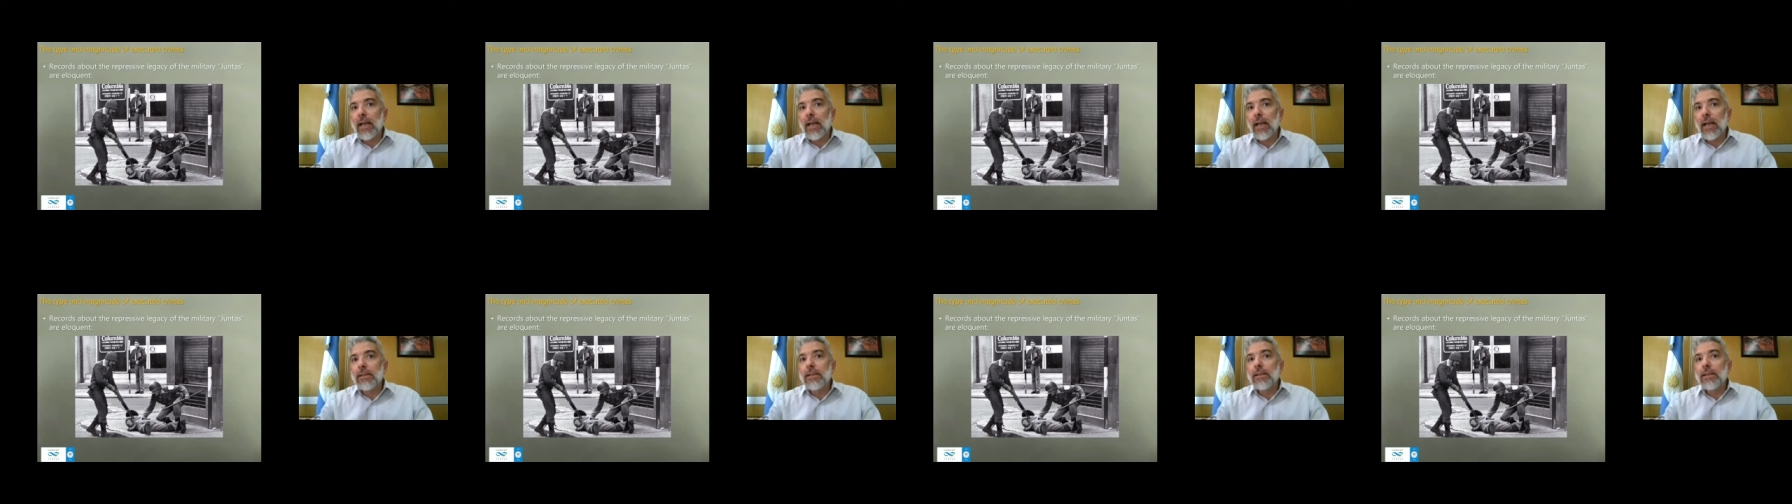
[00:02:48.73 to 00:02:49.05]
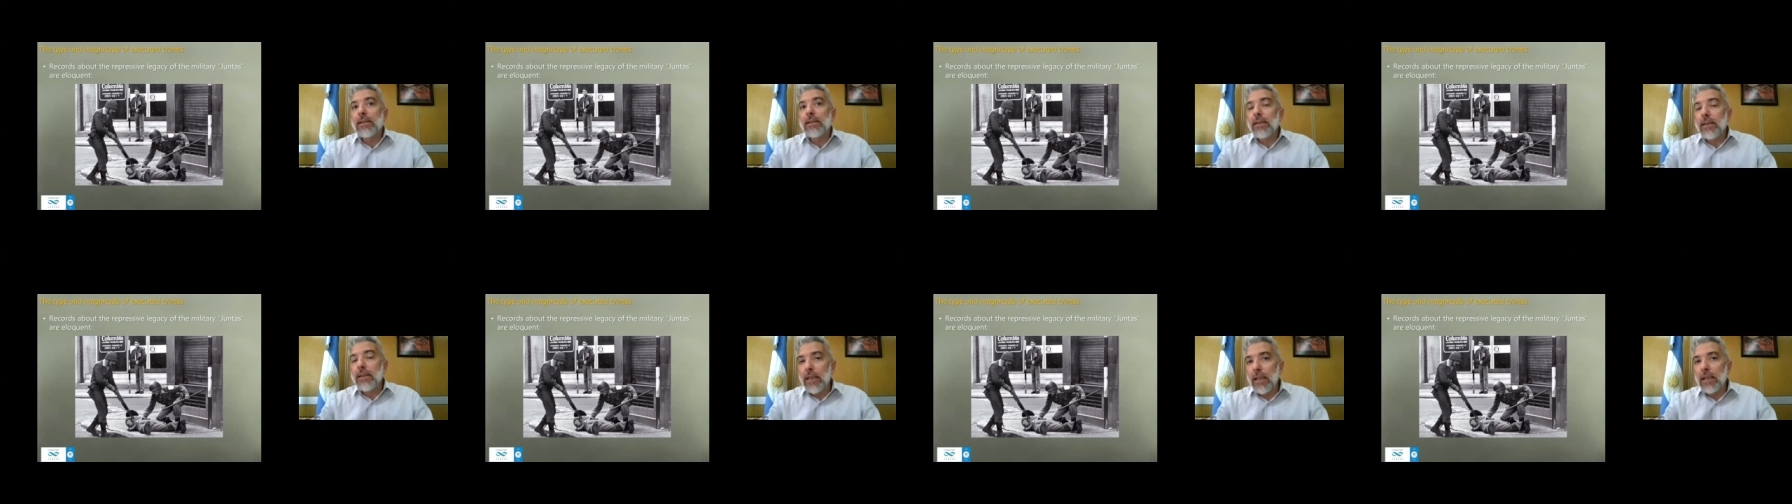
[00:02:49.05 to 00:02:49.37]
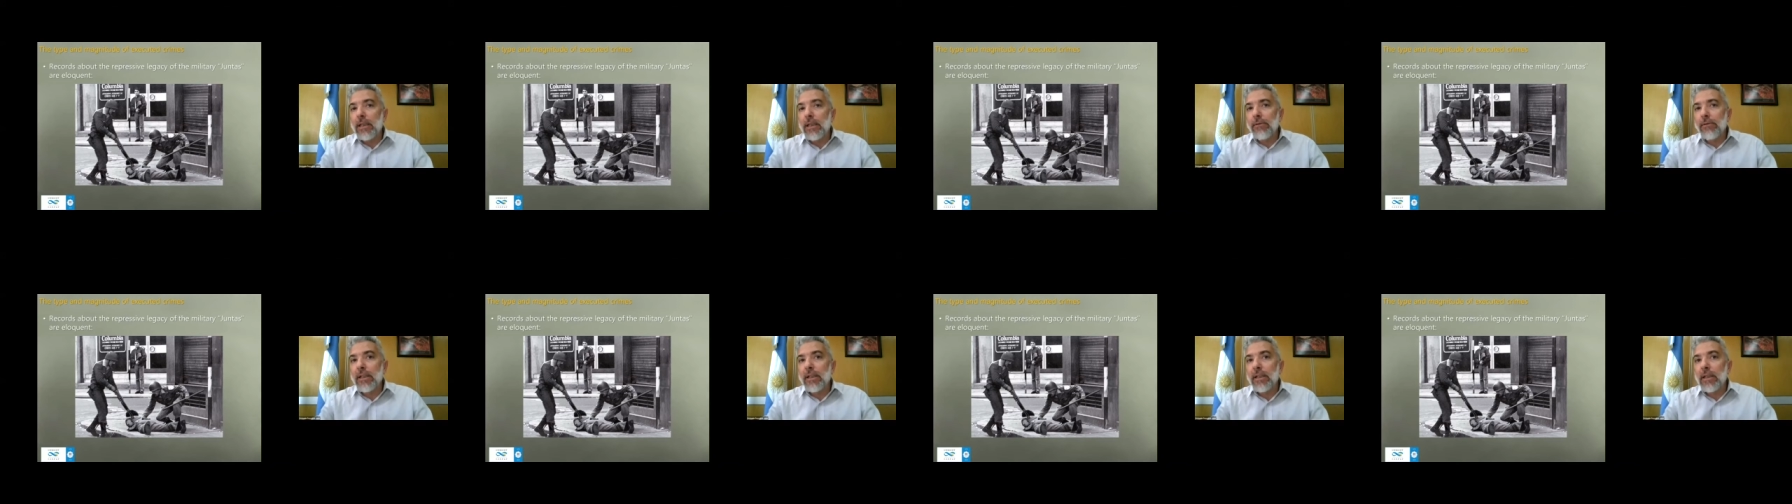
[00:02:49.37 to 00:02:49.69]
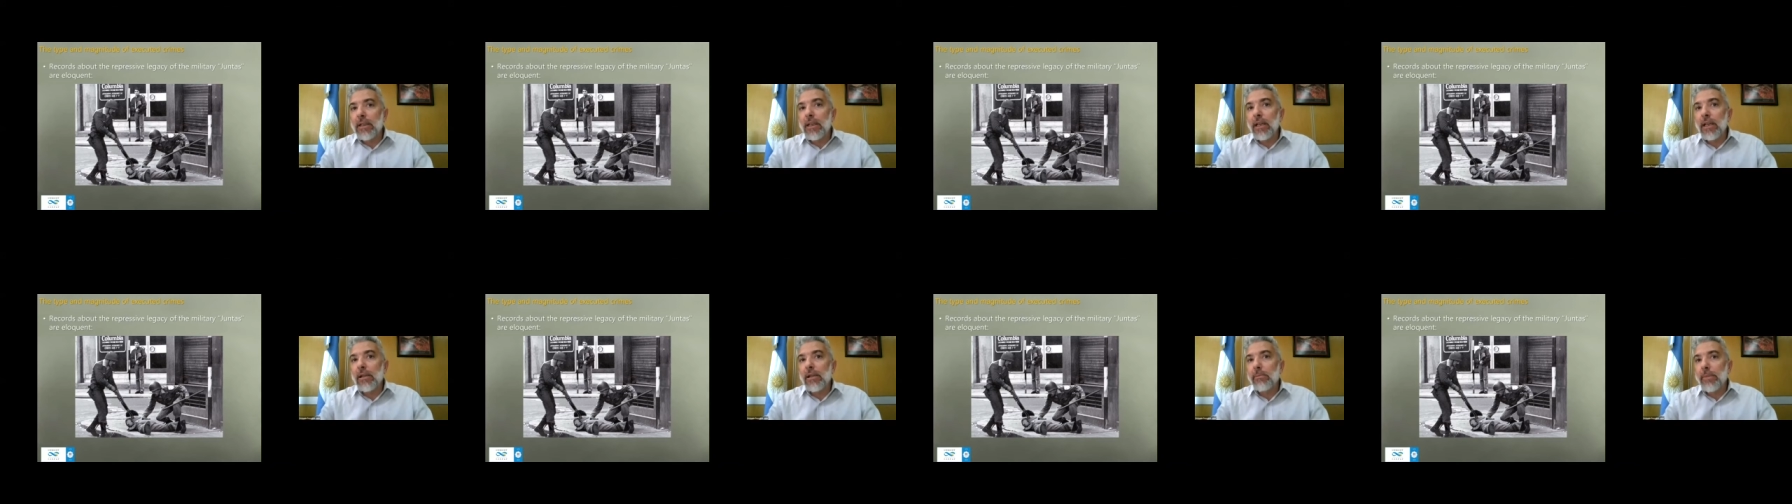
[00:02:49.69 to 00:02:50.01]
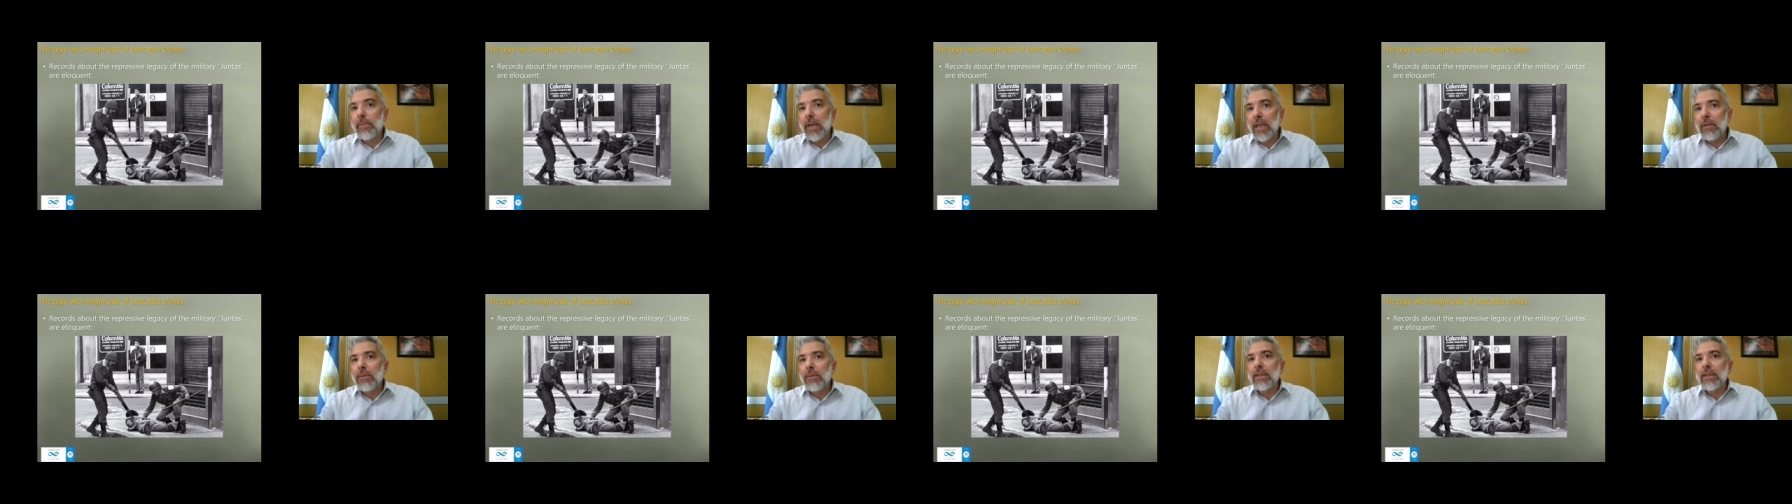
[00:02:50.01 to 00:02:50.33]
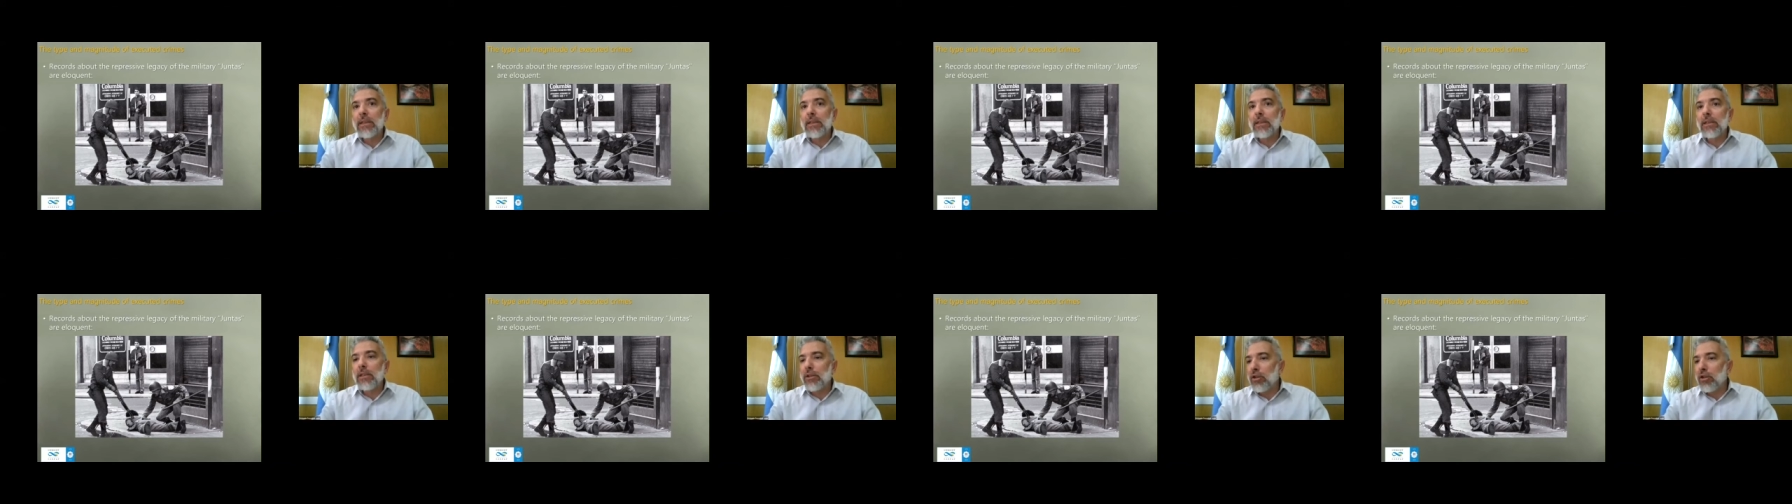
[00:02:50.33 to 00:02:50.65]
and delivered their
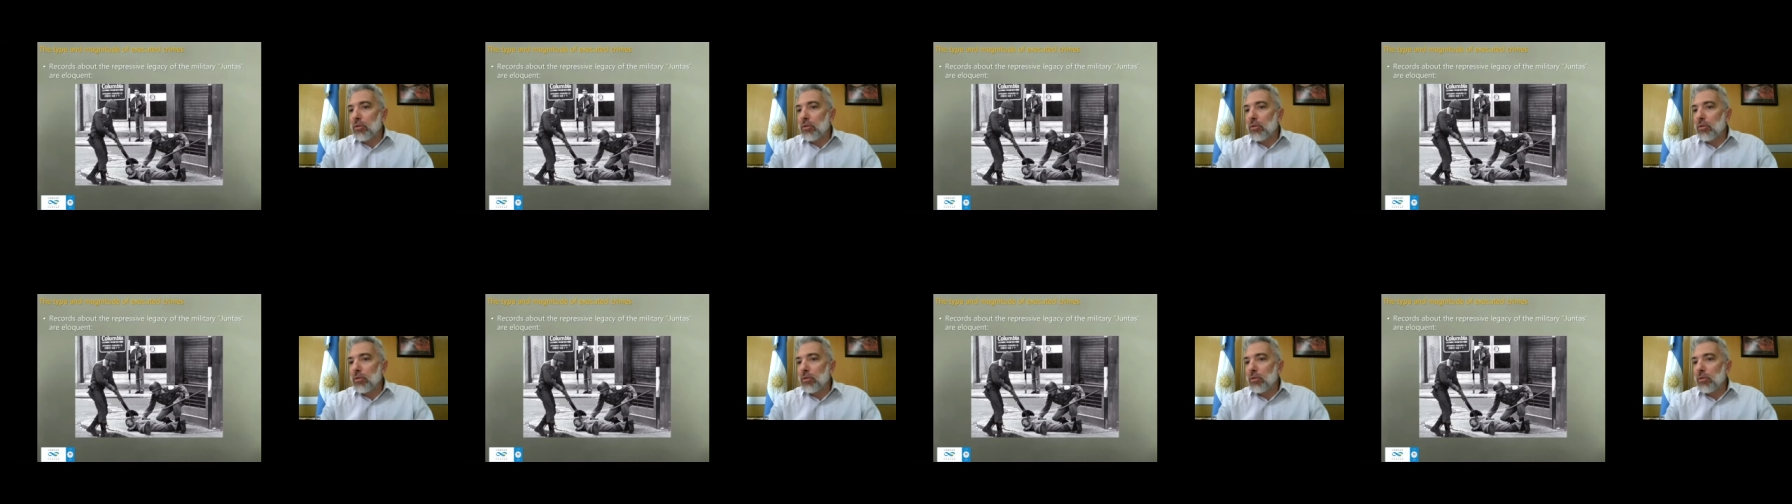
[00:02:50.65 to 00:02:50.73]
babies in